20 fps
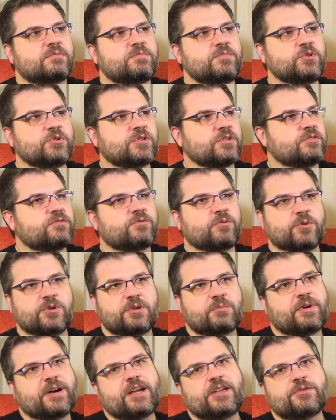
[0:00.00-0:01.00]
You can
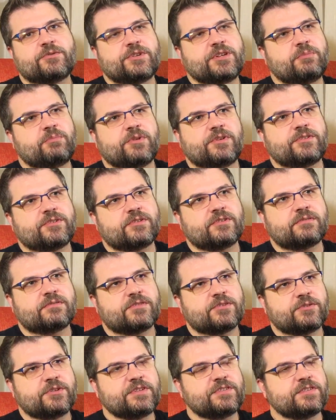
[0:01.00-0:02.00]
afford to buy a 3D printer.
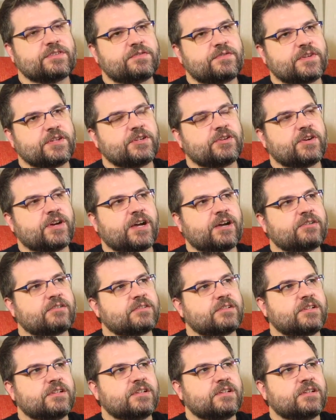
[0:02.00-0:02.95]
They're easy to figure out.